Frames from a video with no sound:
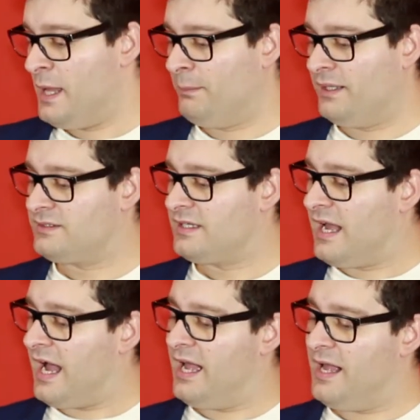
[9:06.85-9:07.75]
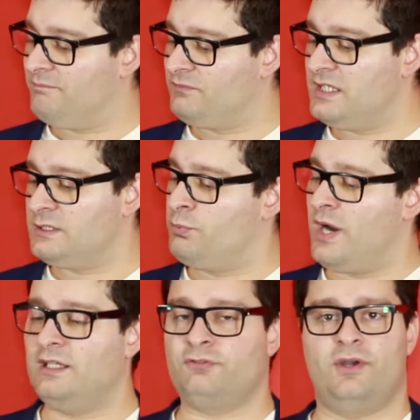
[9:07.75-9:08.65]
but this
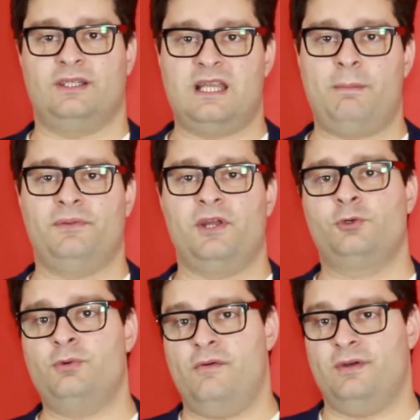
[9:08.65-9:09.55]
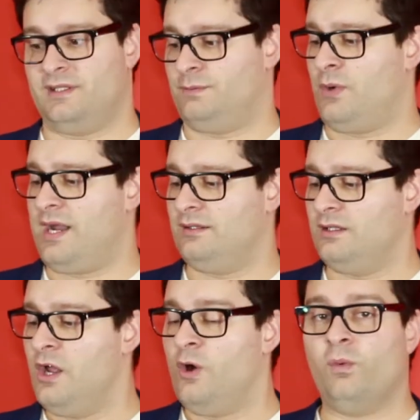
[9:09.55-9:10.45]
brand, for example, the Aquarius
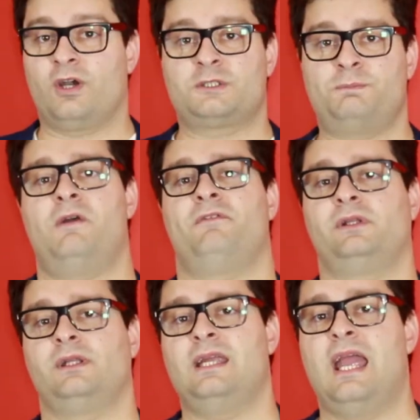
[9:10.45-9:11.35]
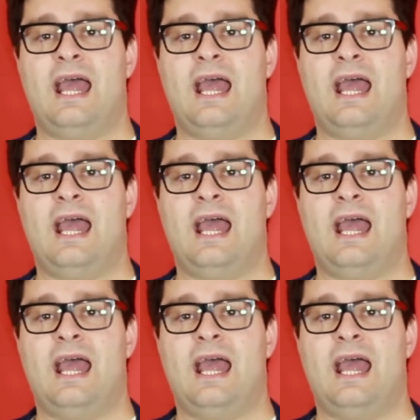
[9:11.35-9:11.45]
brand, works perfectly,